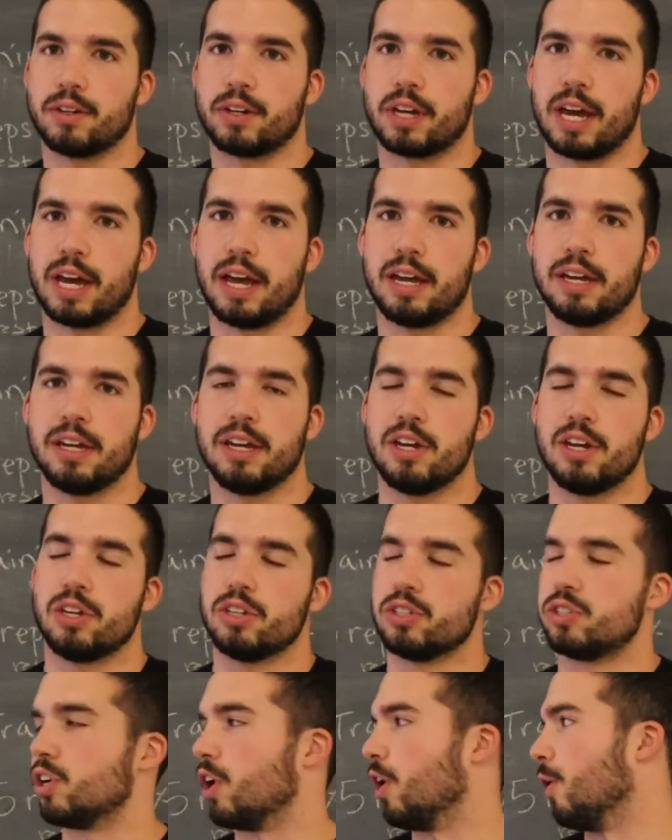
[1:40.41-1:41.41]
Okay,
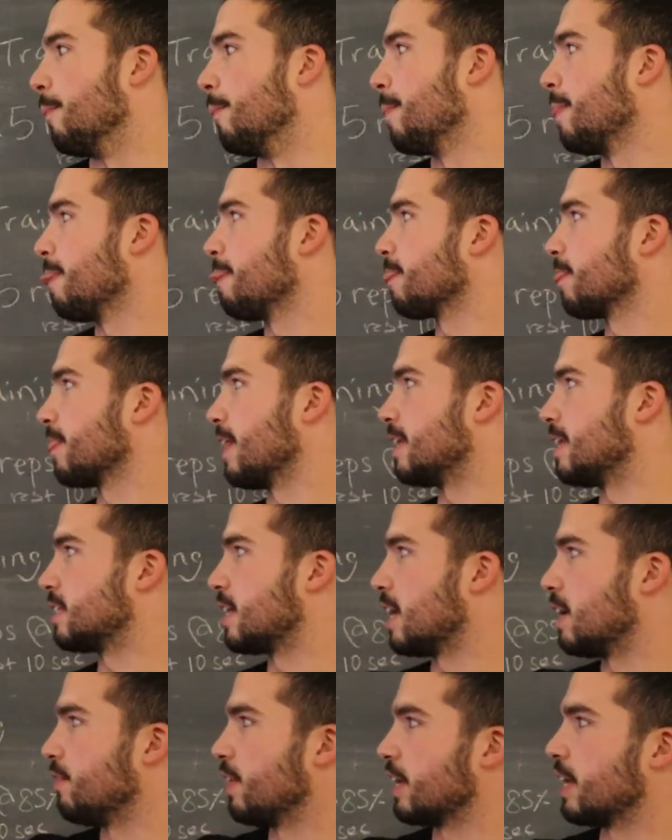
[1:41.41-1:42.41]
so that's
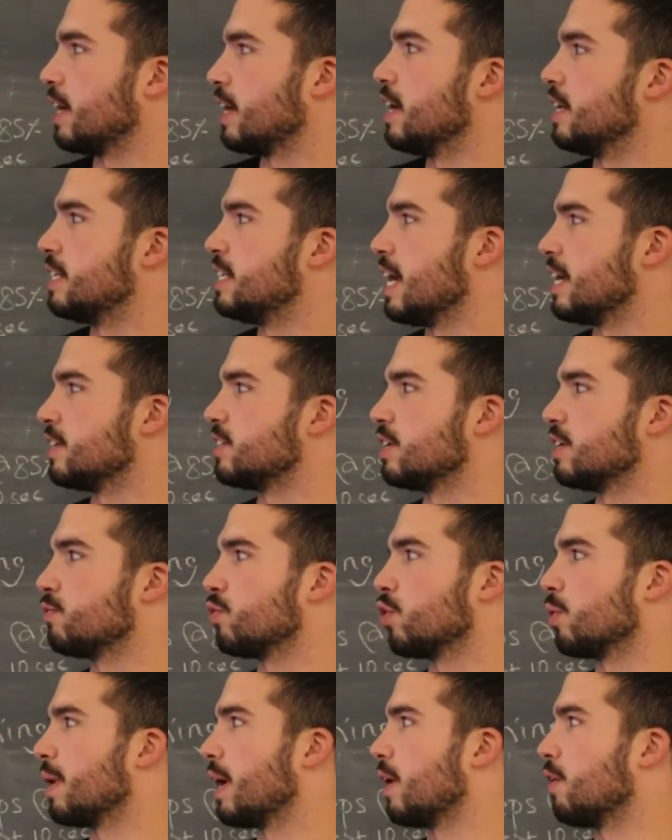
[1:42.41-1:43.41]
kind of like a testing
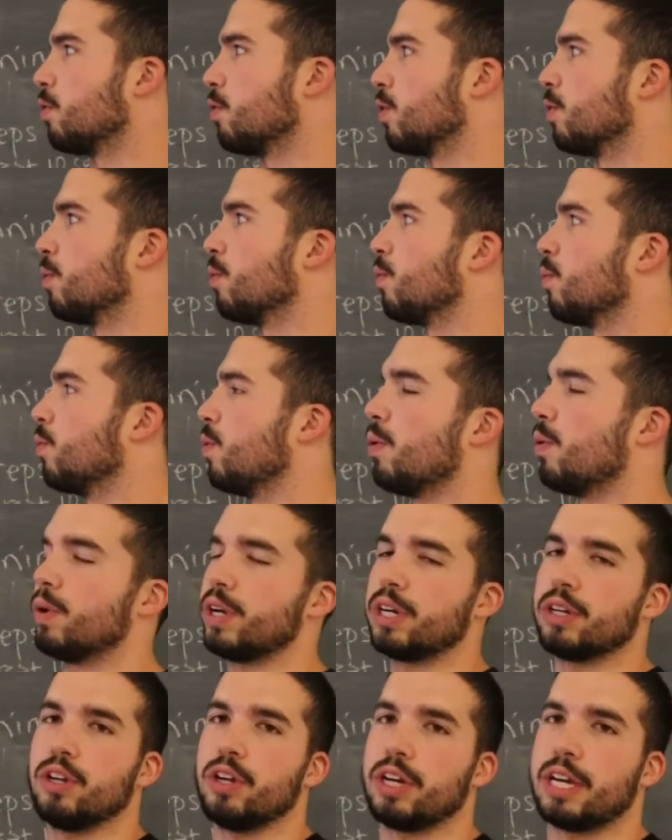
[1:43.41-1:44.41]
format or what
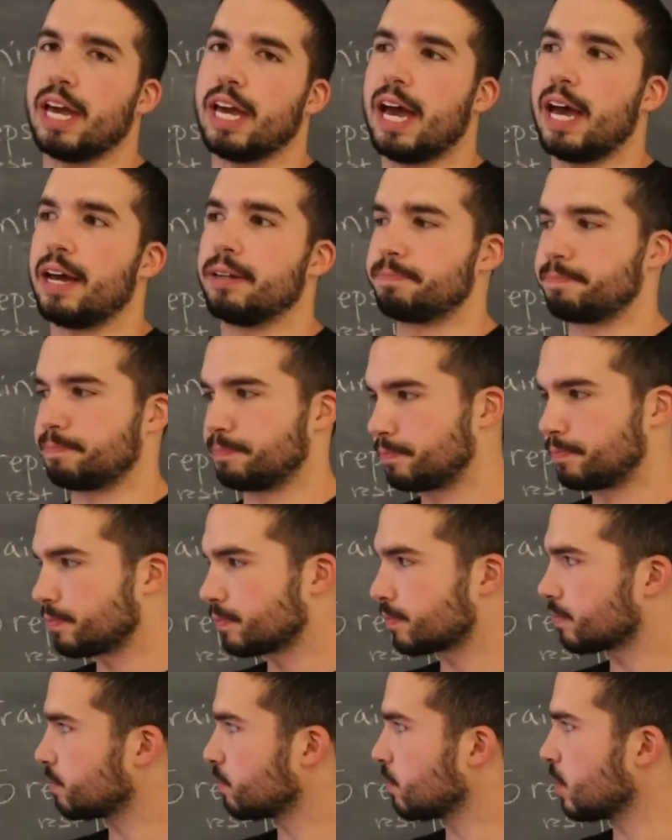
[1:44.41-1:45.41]
we could look at
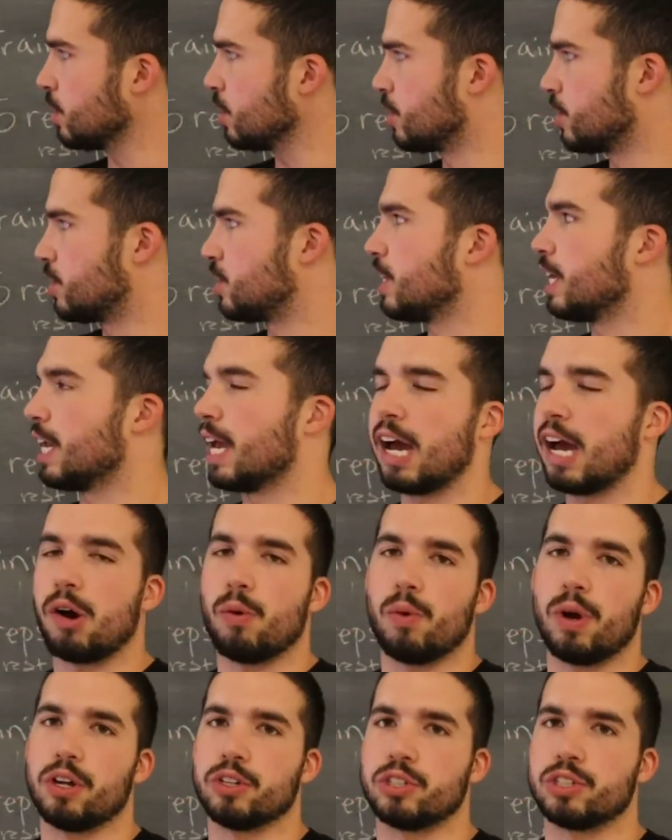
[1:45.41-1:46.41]
to see
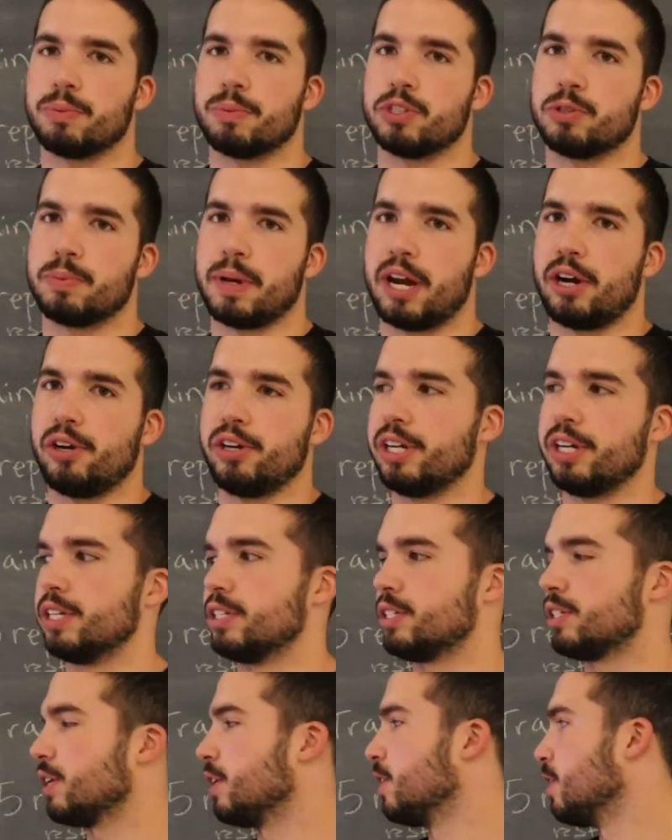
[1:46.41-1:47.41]
how well someone's battery
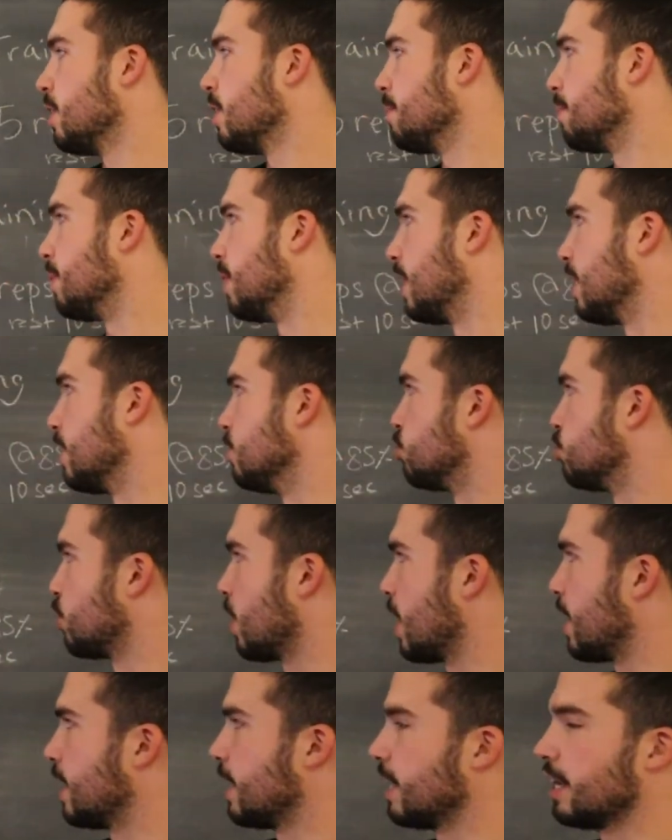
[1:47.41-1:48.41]
is. But in
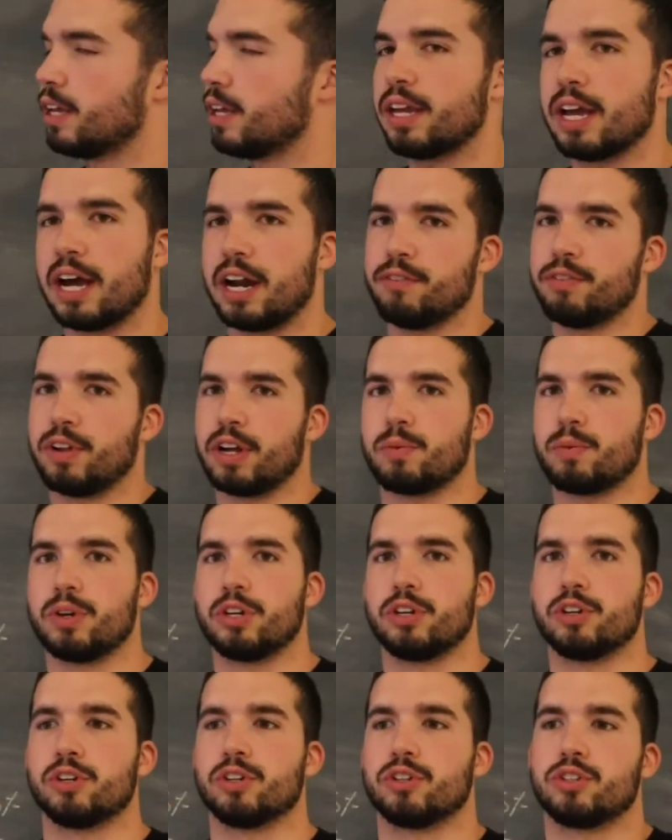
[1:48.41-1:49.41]
training, kind of like
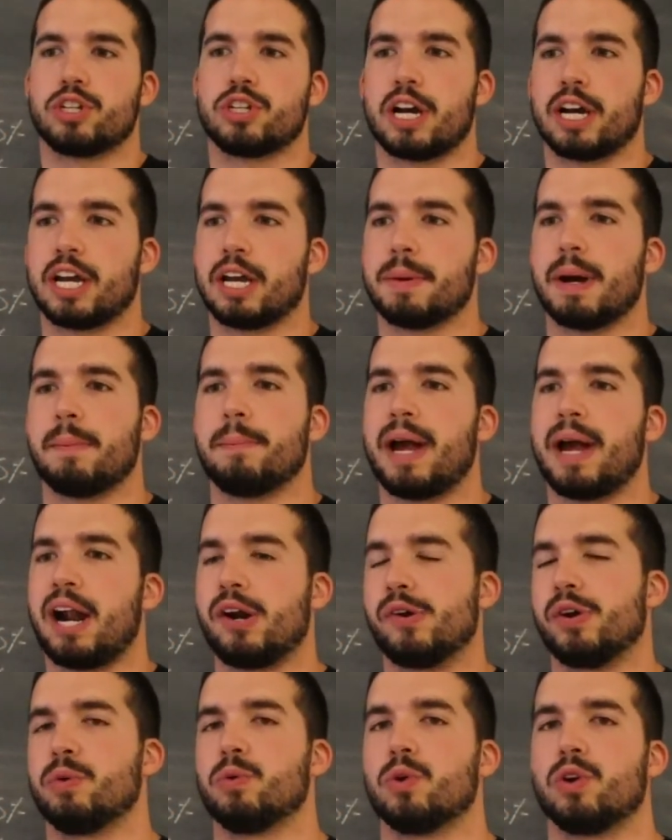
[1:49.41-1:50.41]
when you're talking about
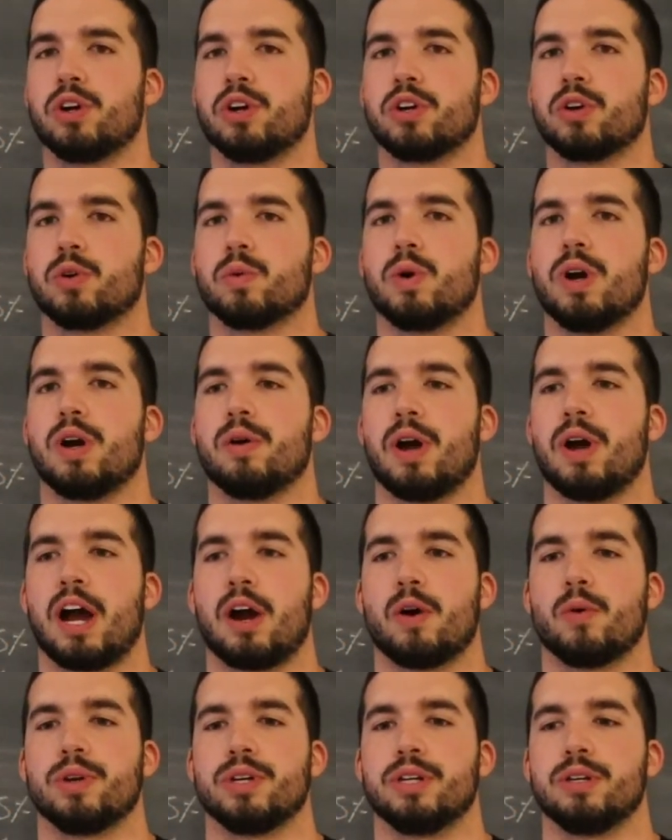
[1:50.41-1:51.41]
battery work or
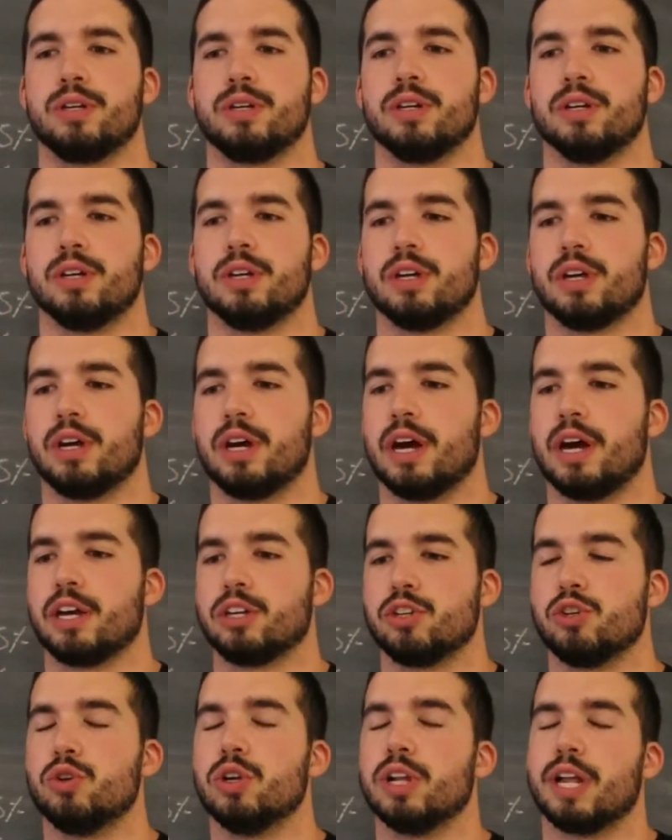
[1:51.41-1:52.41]
how we
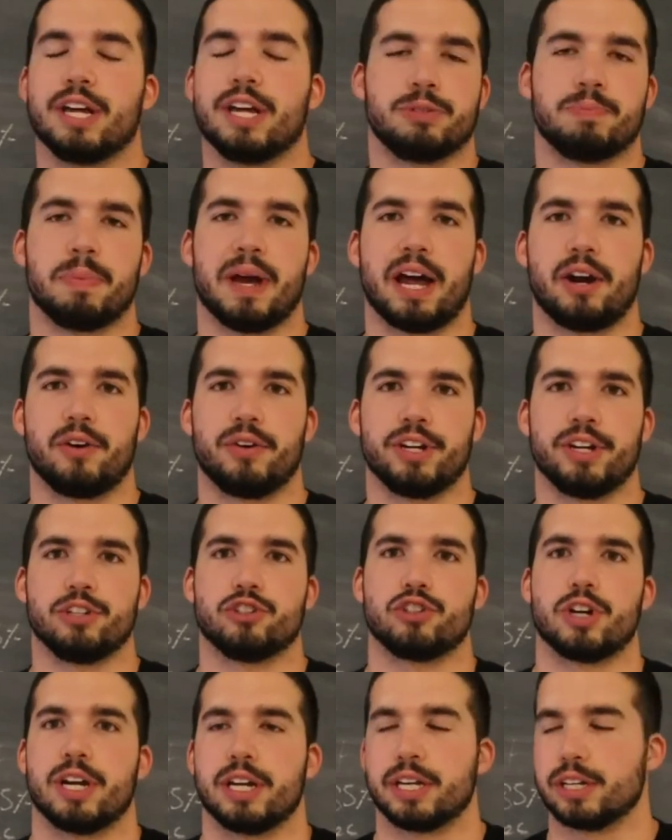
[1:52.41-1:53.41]
utilize battery in
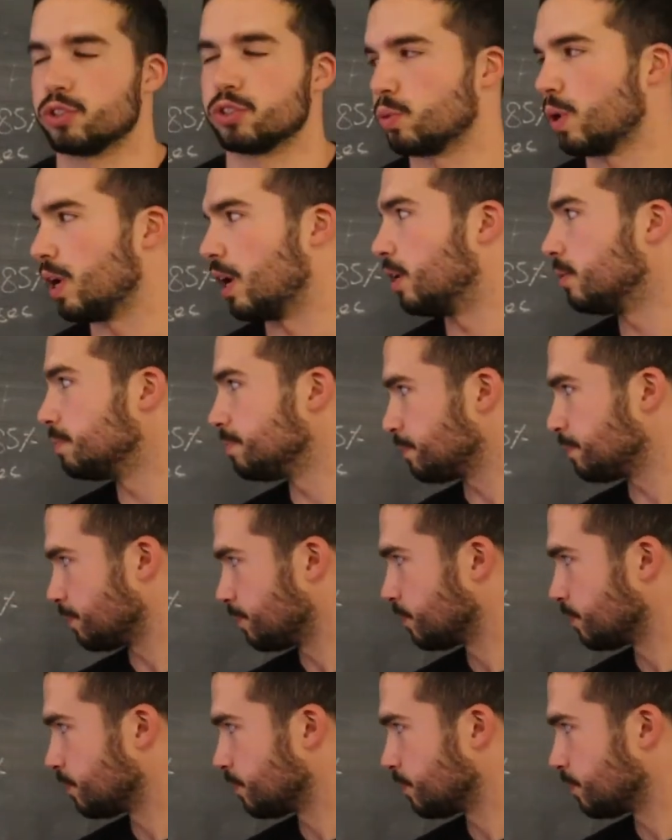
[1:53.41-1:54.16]
training as well,